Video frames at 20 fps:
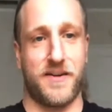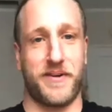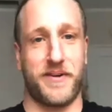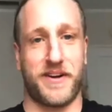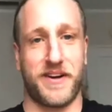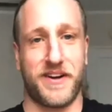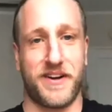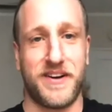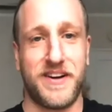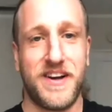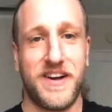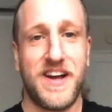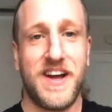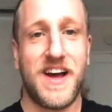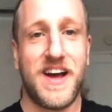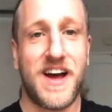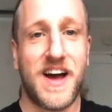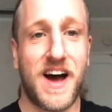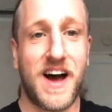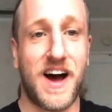we go.
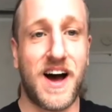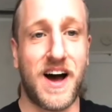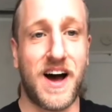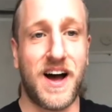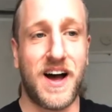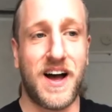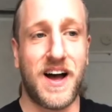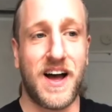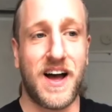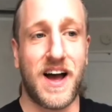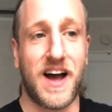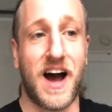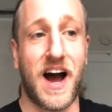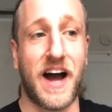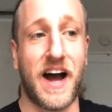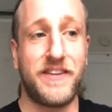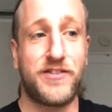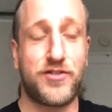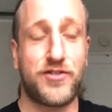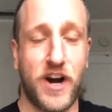
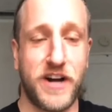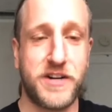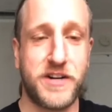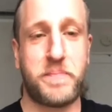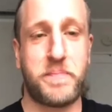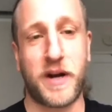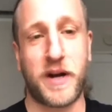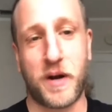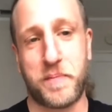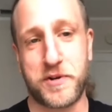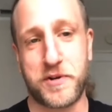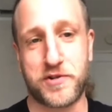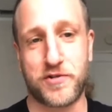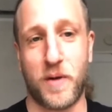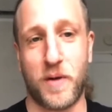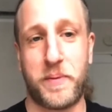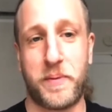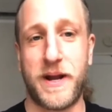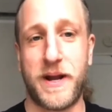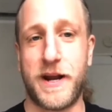I tried to pick up a
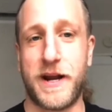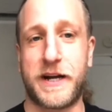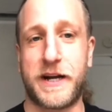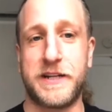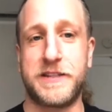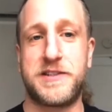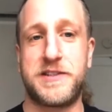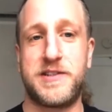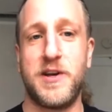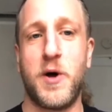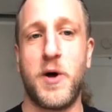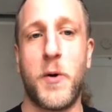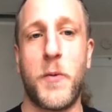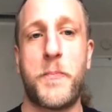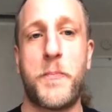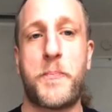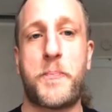trumpet and I could still...